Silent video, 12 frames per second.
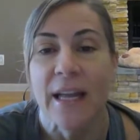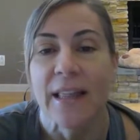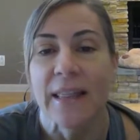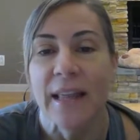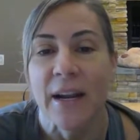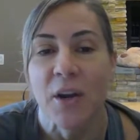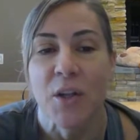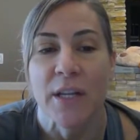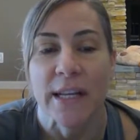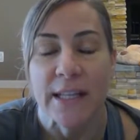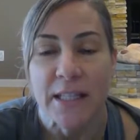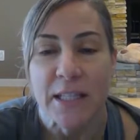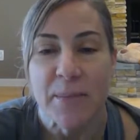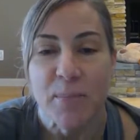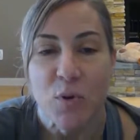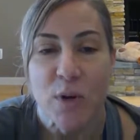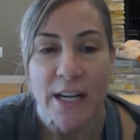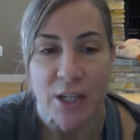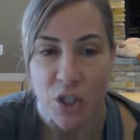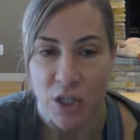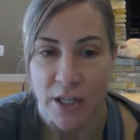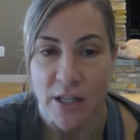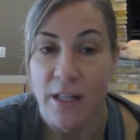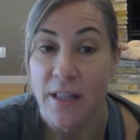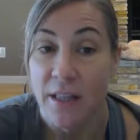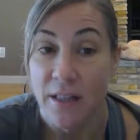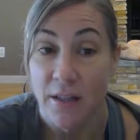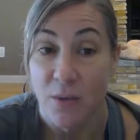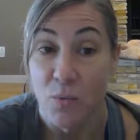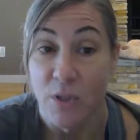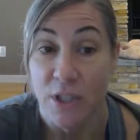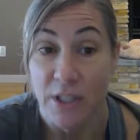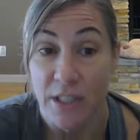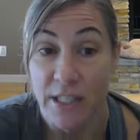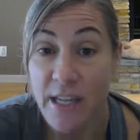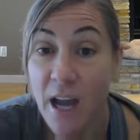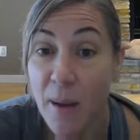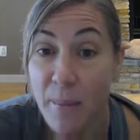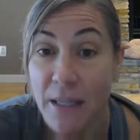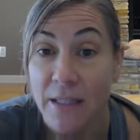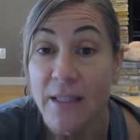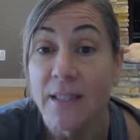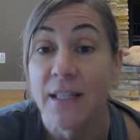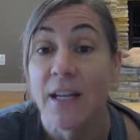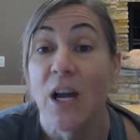And they are the inspiration, which is the yamas,